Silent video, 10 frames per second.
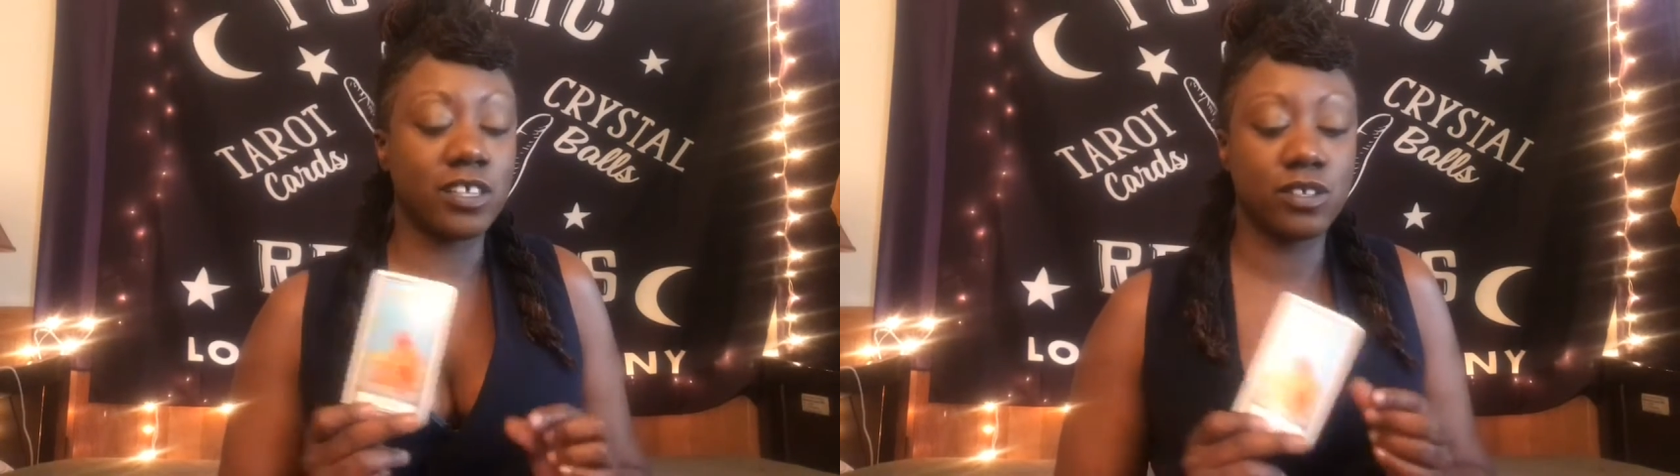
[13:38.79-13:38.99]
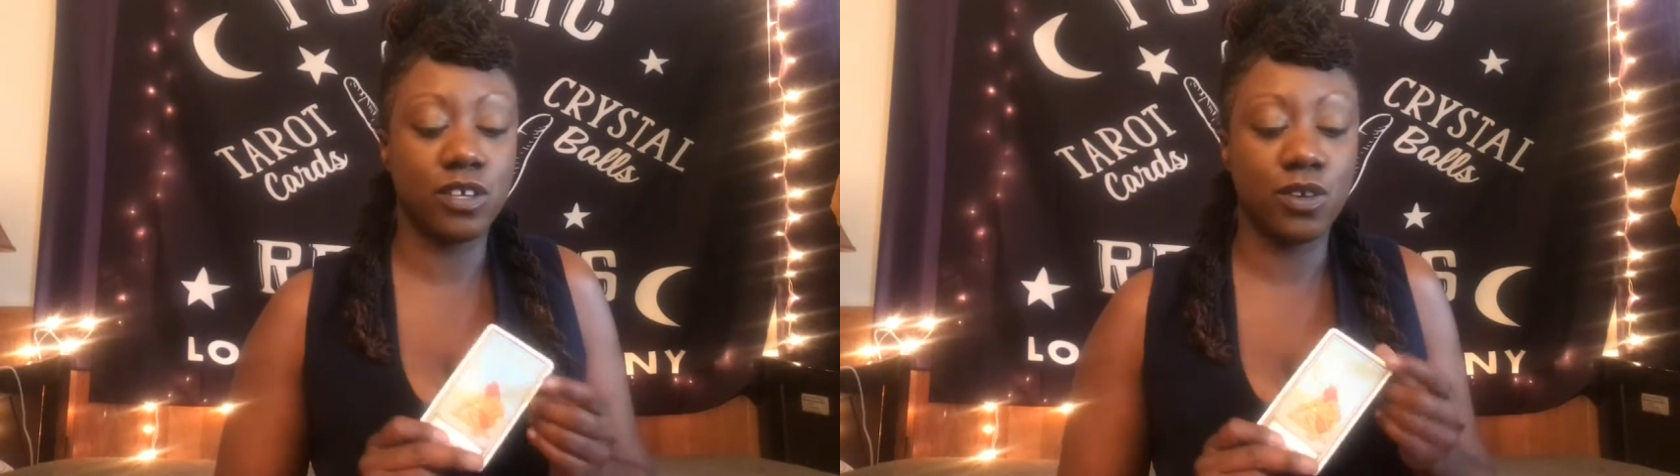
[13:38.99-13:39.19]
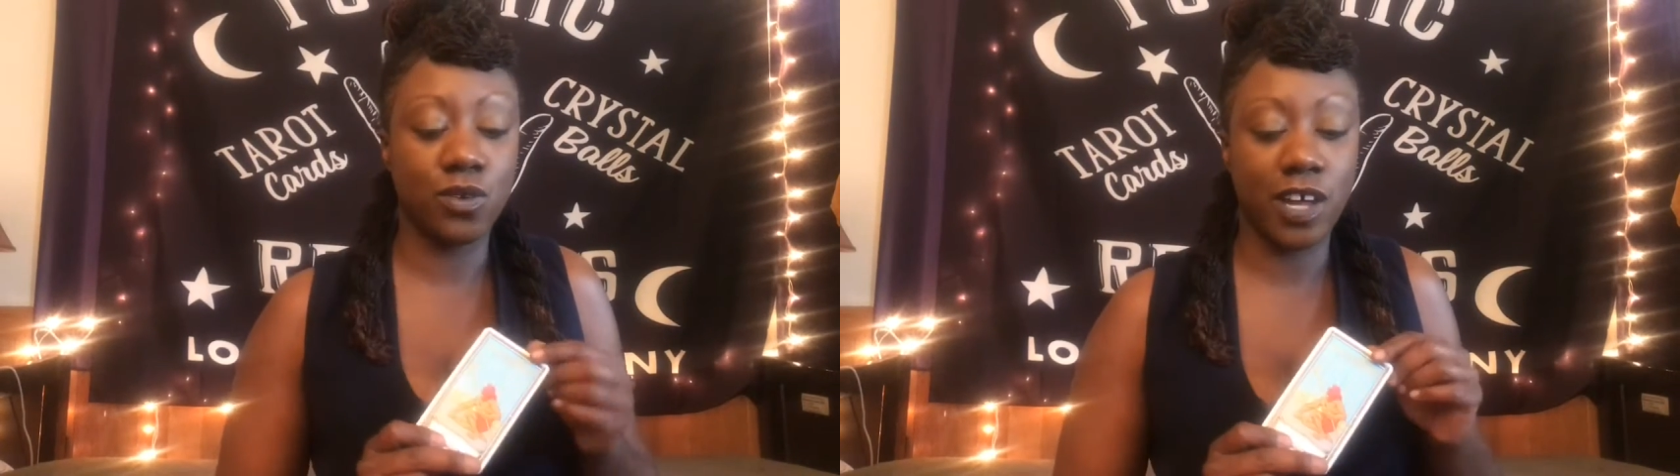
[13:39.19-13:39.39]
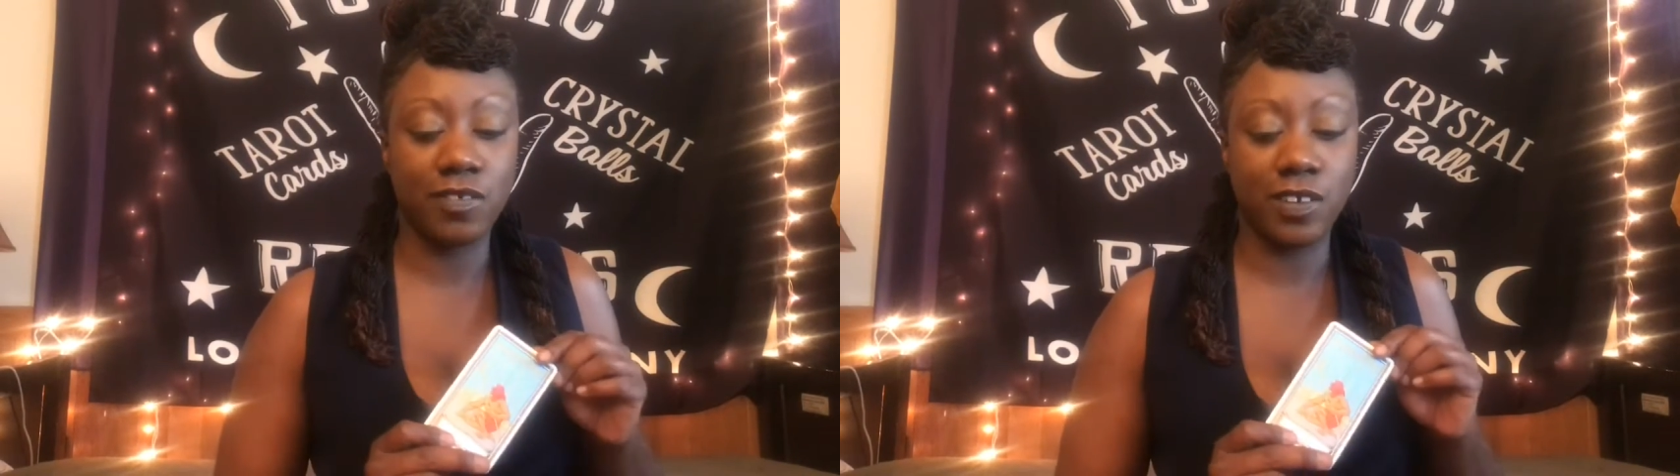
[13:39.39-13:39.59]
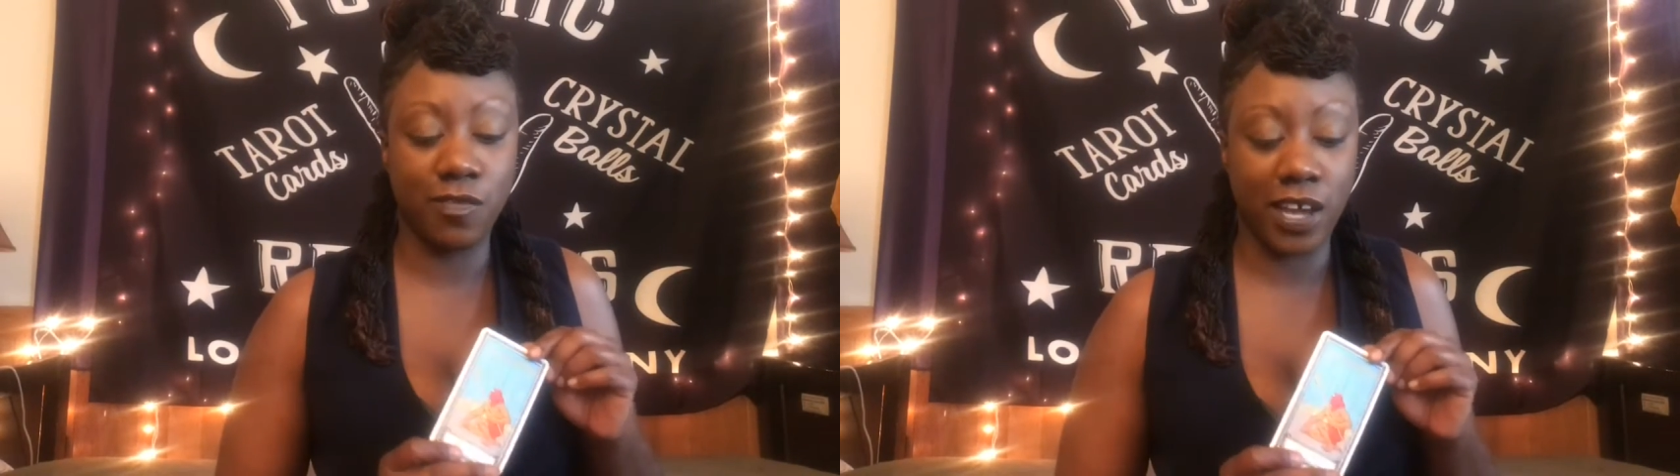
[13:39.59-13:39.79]
so you don't have
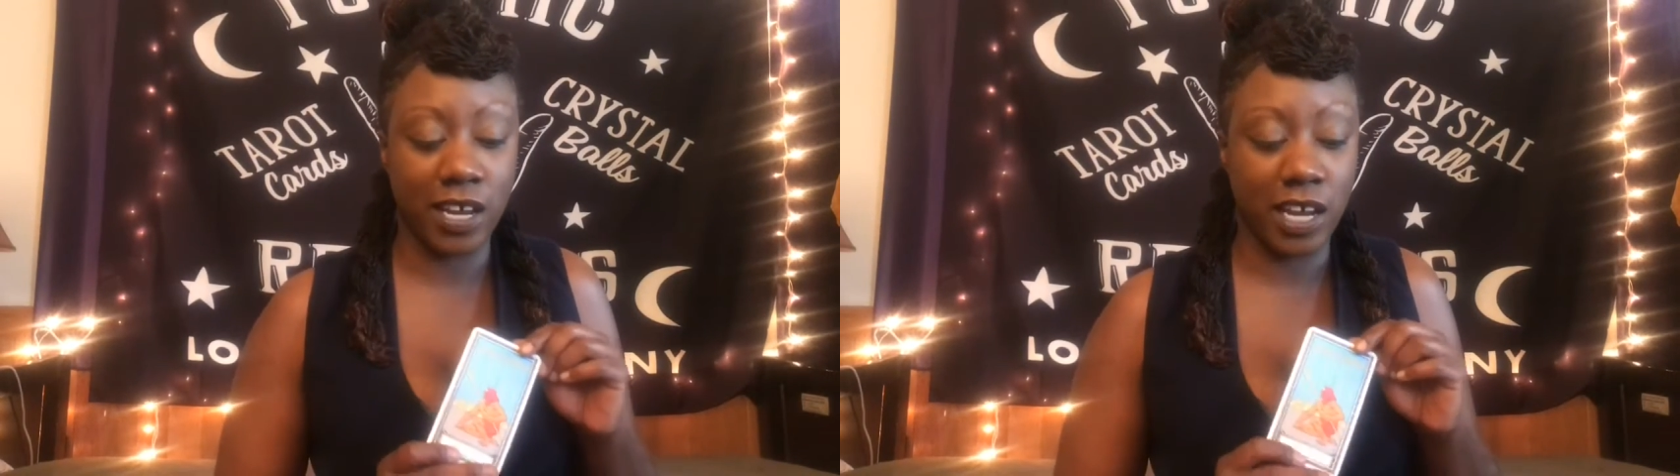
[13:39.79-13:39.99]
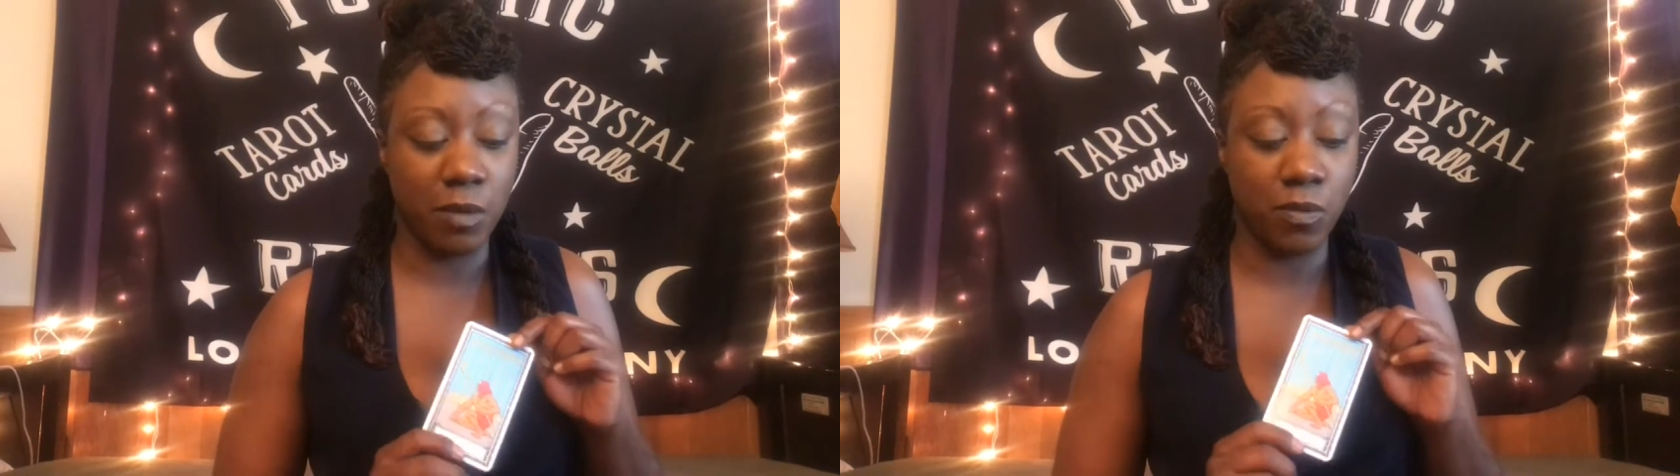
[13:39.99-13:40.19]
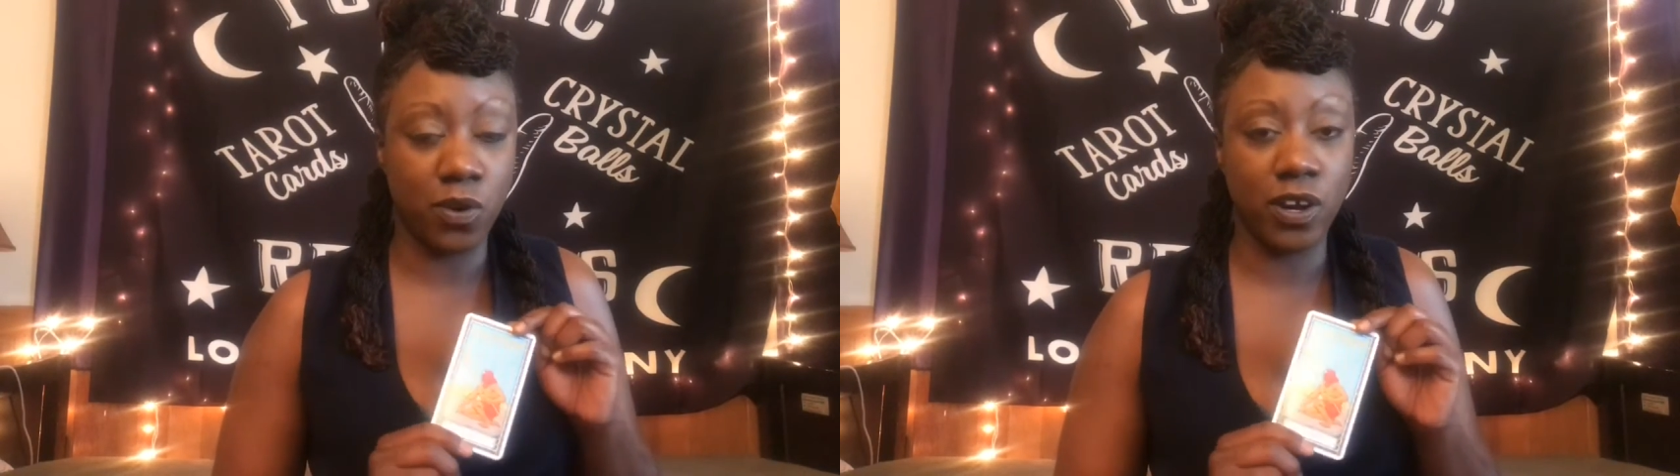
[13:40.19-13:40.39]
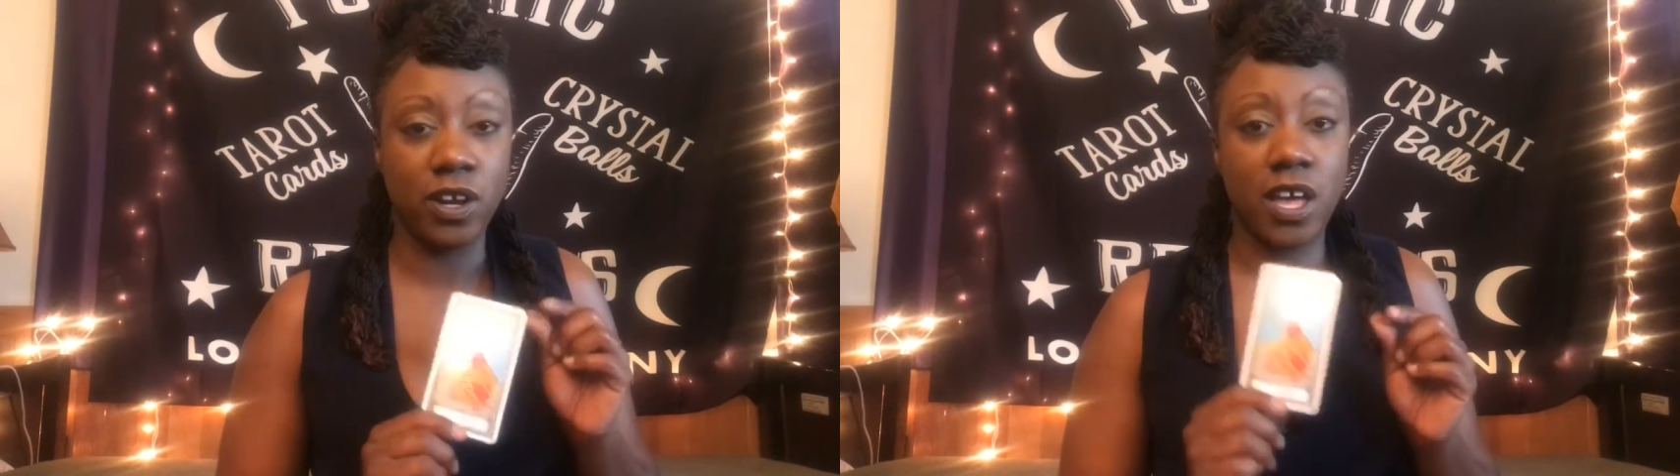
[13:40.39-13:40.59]
to fight anymore.